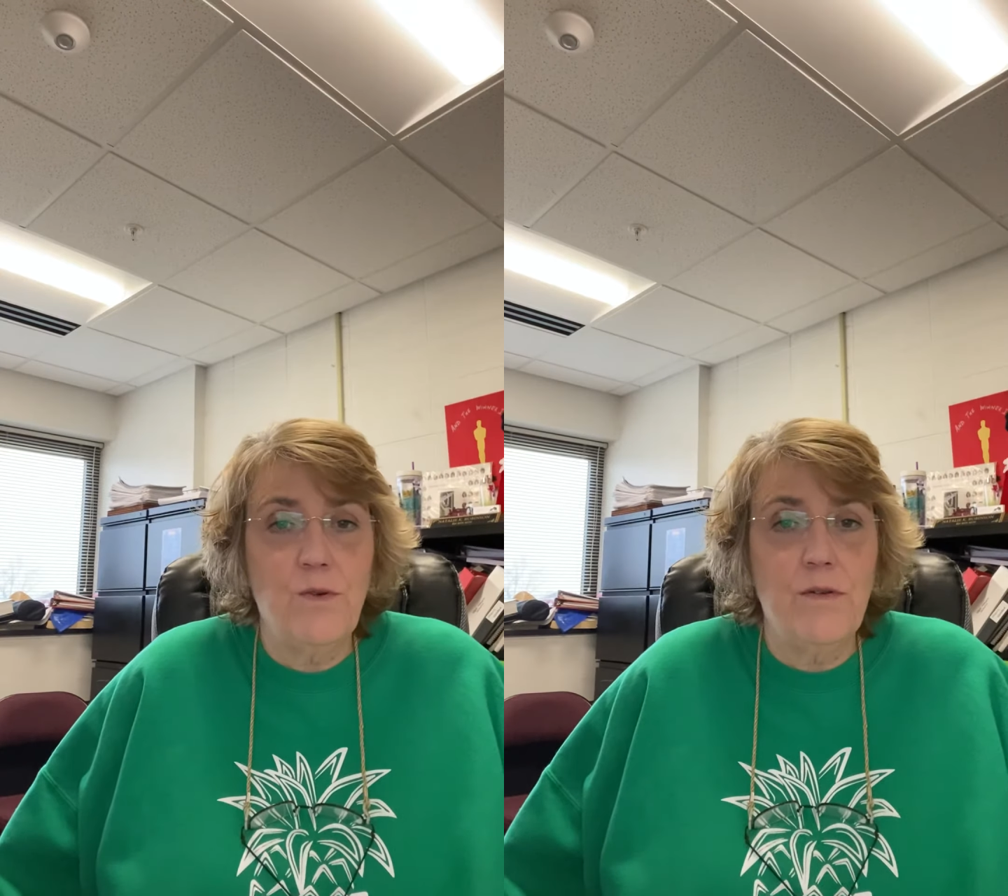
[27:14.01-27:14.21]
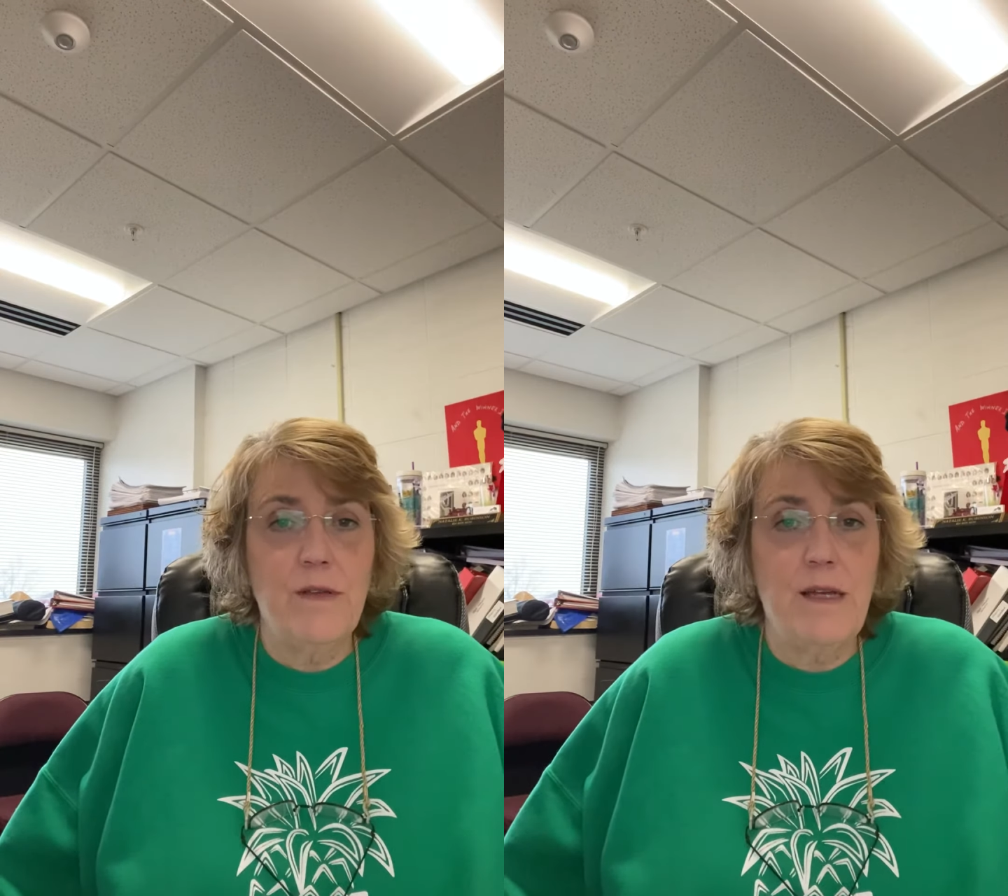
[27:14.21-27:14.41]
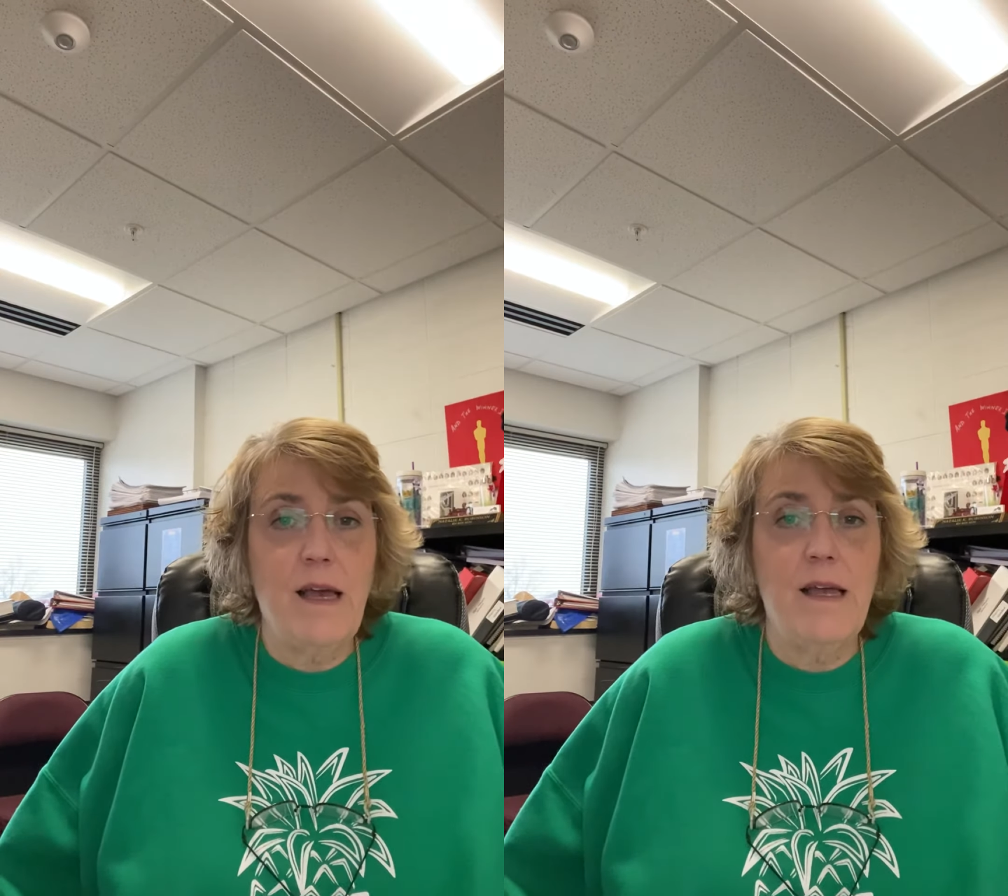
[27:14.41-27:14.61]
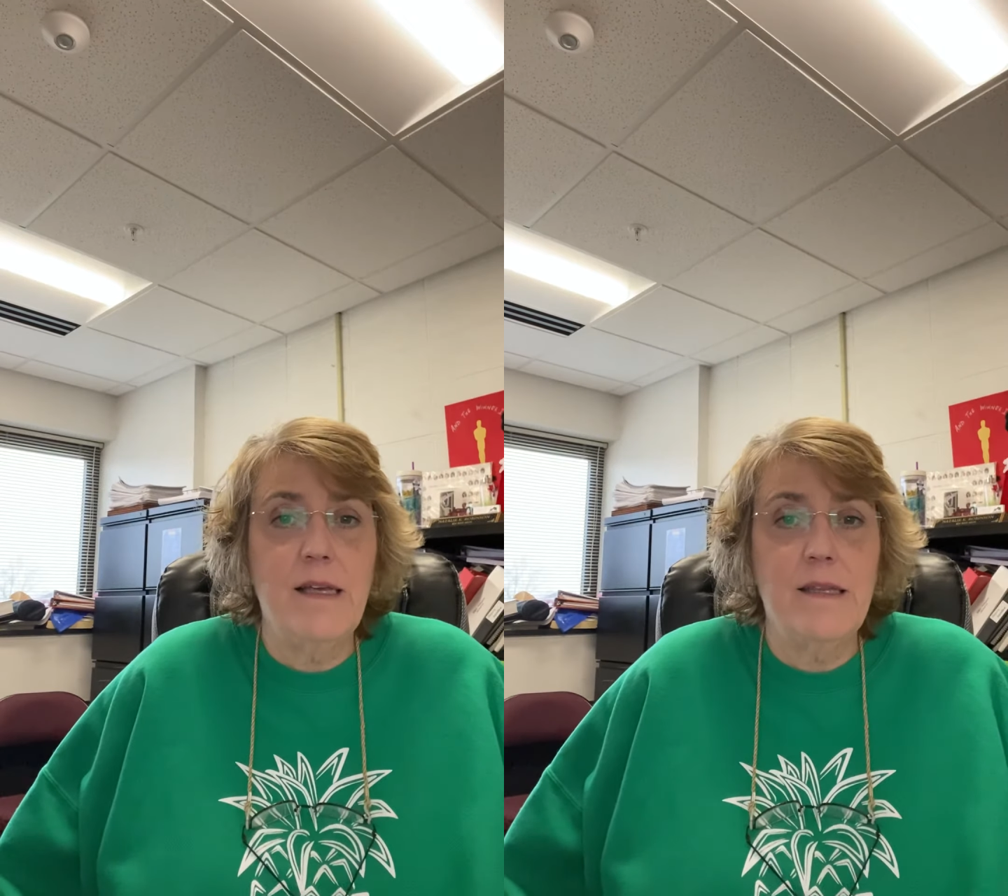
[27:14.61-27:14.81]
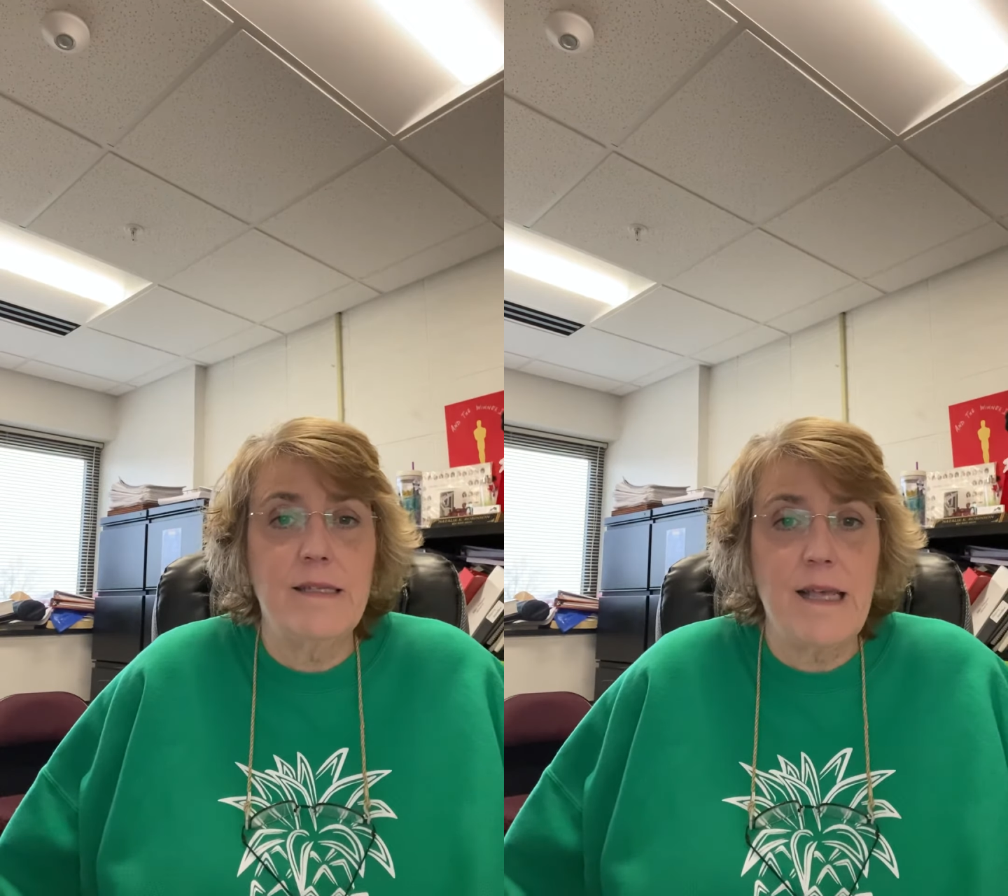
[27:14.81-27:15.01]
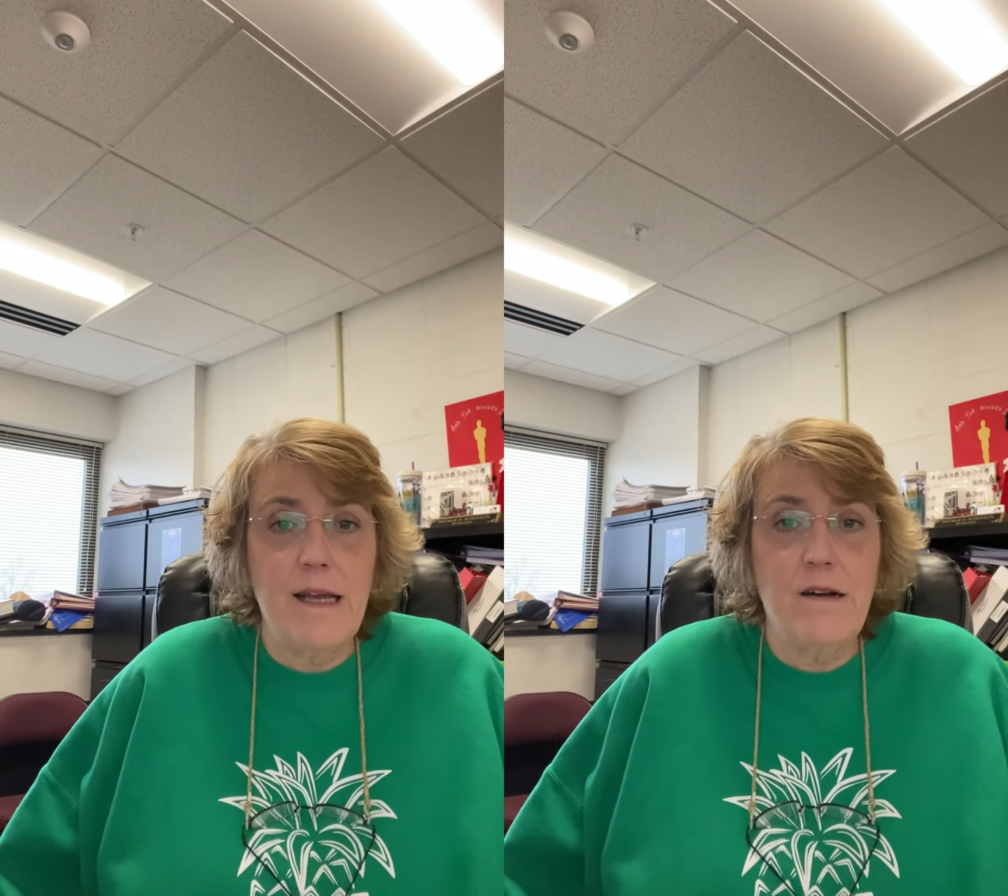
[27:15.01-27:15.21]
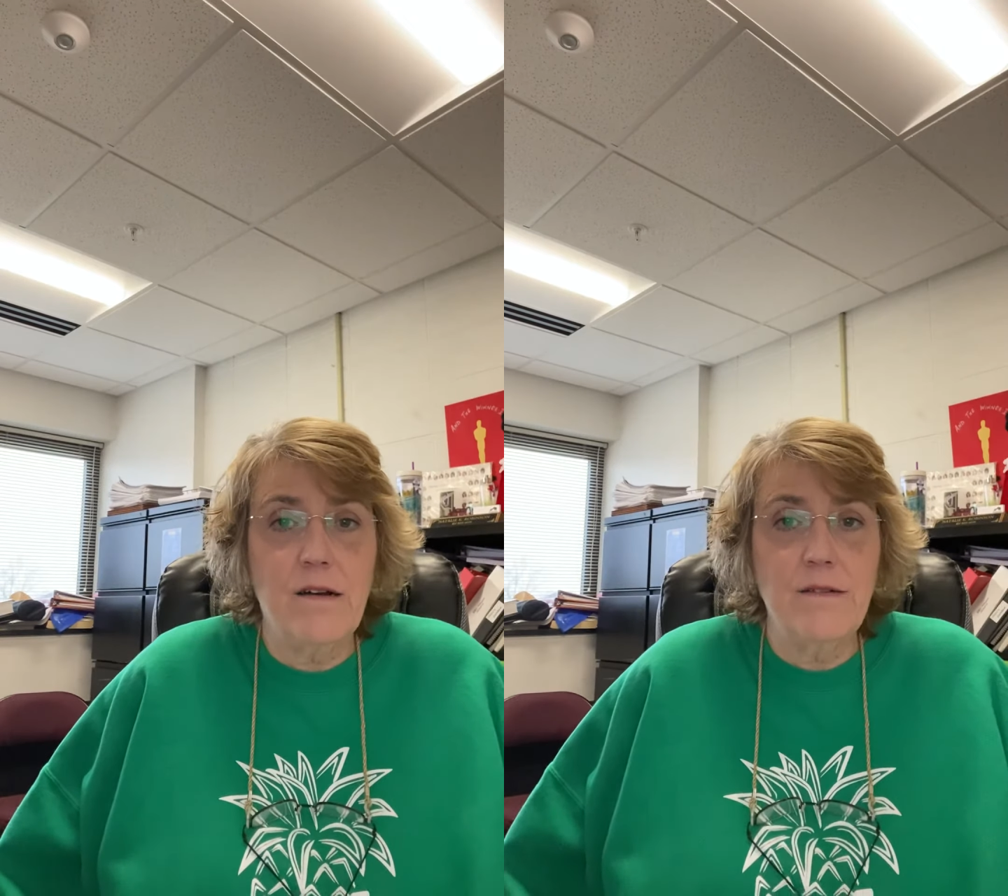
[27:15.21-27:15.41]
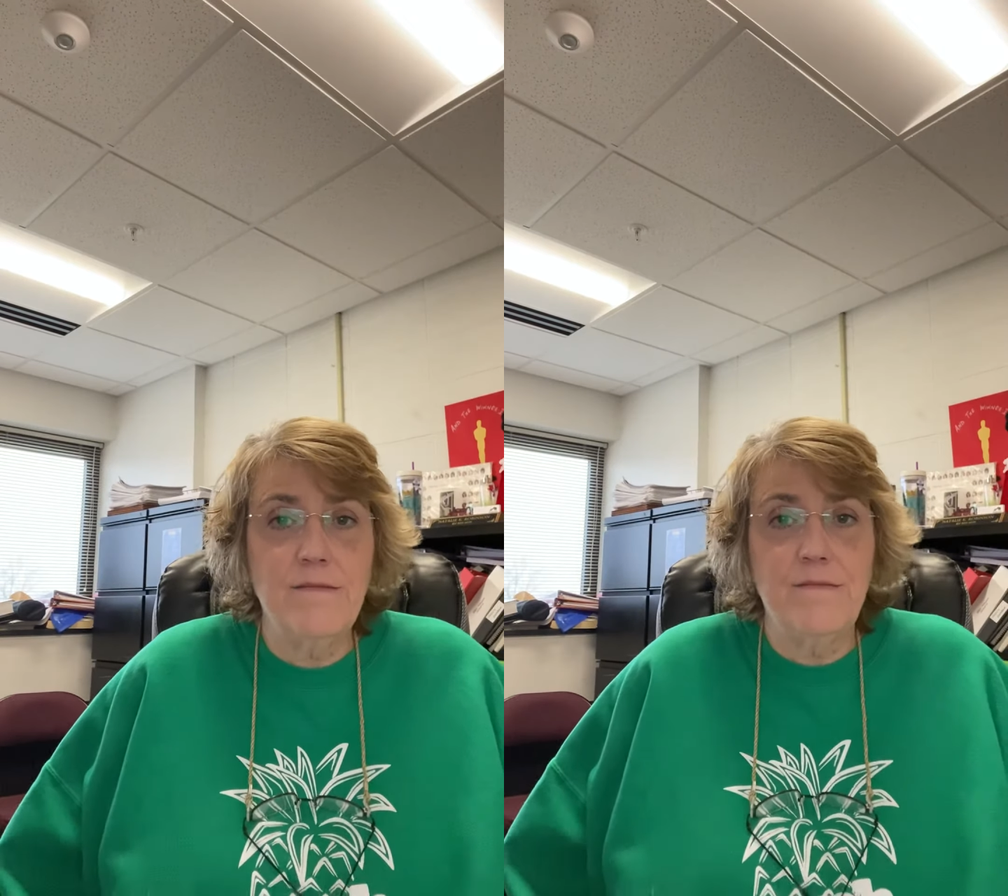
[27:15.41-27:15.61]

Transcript: worthy as they are.